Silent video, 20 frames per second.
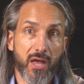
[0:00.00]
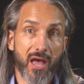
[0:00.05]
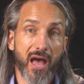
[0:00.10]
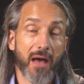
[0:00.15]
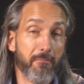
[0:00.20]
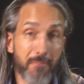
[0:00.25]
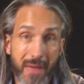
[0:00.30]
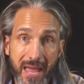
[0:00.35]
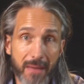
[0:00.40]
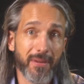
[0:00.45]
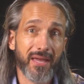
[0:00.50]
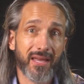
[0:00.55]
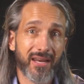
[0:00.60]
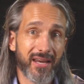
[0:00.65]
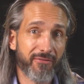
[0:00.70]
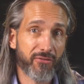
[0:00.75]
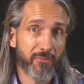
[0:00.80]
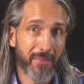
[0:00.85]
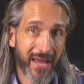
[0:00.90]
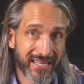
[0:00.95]
And maybe it
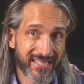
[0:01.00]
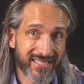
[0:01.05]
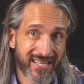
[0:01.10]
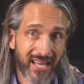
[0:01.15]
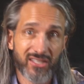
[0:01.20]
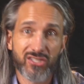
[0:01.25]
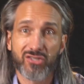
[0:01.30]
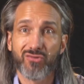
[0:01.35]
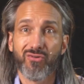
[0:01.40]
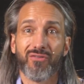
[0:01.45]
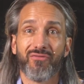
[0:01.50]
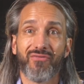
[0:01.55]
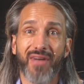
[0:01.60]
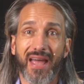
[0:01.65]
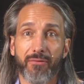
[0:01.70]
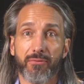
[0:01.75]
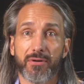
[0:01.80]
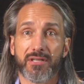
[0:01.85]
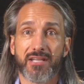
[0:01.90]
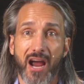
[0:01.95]
even makes sense to
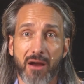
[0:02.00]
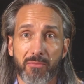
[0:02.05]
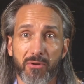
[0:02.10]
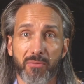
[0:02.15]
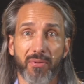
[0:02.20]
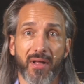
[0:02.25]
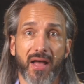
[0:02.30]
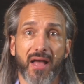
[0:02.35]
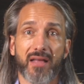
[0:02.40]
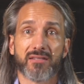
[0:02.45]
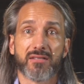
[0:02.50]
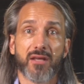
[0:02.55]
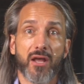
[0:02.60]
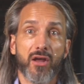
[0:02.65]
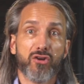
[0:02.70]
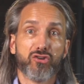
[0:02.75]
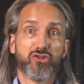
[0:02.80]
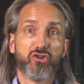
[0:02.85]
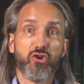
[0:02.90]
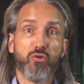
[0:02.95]
invade retirement plans
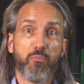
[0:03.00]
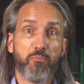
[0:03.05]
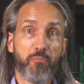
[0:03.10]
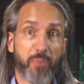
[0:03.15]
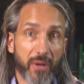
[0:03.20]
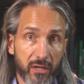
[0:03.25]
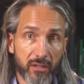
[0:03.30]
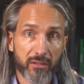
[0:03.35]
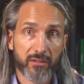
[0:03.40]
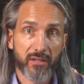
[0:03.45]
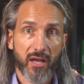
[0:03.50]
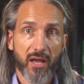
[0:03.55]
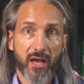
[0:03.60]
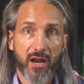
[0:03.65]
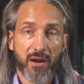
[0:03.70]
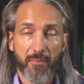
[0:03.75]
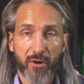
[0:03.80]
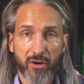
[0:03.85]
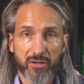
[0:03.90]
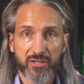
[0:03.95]
to build
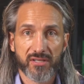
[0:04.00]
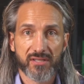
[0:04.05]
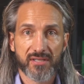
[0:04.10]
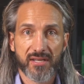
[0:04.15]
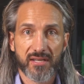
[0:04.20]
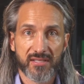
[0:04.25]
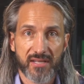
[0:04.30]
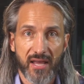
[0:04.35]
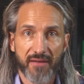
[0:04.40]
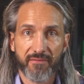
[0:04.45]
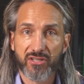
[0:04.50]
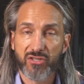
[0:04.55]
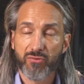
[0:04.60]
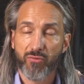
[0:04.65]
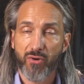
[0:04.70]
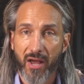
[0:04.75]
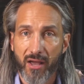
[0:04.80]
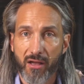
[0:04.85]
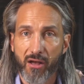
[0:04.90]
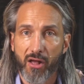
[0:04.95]
an emergency savings, or
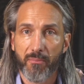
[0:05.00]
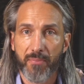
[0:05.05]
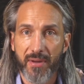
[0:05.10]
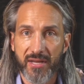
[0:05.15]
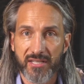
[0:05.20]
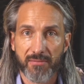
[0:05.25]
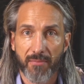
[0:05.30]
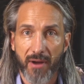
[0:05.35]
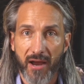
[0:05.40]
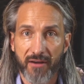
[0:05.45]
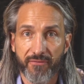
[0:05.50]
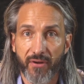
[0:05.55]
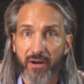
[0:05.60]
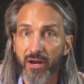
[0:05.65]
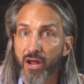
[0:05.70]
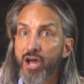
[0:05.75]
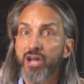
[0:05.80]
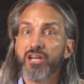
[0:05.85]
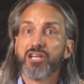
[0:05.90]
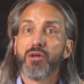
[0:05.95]
what I call a peace of mind fund,
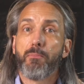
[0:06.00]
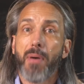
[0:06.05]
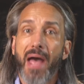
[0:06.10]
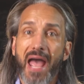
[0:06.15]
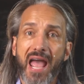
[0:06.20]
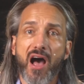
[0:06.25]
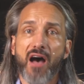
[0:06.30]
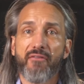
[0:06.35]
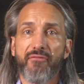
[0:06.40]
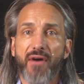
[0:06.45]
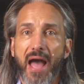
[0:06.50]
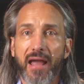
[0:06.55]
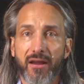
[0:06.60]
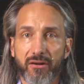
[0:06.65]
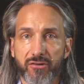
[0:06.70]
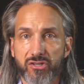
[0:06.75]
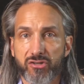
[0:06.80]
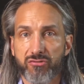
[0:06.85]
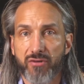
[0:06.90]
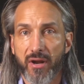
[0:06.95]
to pay off high
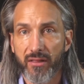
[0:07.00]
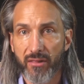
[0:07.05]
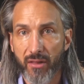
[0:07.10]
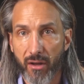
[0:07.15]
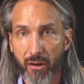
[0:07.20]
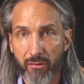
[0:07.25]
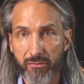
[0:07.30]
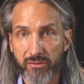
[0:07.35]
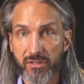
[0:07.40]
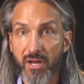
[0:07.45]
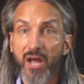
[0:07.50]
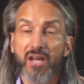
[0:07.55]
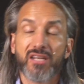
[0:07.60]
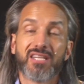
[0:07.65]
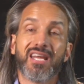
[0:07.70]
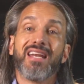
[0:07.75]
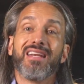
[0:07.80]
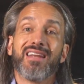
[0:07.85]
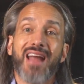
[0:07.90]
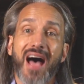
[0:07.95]
interest rate loans,
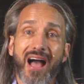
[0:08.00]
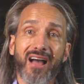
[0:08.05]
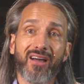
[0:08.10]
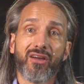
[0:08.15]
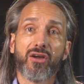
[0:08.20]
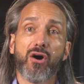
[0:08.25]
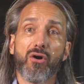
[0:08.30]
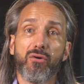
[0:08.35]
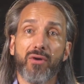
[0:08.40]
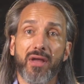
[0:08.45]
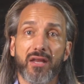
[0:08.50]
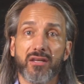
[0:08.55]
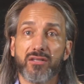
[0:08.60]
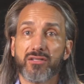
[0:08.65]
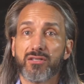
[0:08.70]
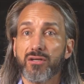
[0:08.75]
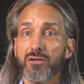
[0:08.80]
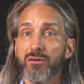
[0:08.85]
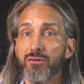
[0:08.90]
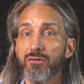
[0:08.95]
to not go
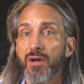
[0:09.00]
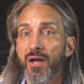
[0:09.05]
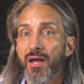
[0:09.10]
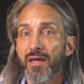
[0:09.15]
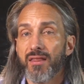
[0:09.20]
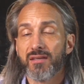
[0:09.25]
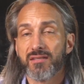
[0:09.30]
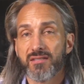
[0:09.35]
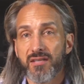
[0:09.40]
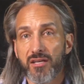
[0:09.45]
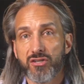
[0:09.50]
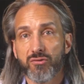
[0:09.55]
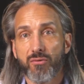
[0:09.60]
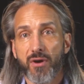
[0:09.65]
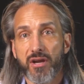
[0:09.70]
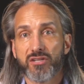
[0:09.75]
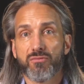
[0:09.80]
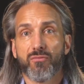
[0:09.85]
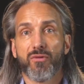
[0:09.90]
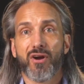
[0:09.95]
into the
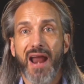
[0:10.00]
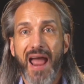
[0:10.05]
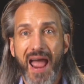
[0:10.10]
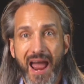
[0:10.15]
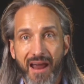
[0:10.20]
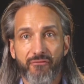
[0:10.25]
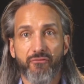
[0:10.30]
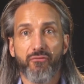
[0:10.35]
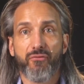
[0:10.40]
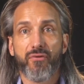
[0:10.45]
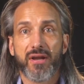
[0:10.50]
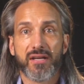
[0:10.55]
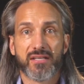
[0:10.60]
situation where every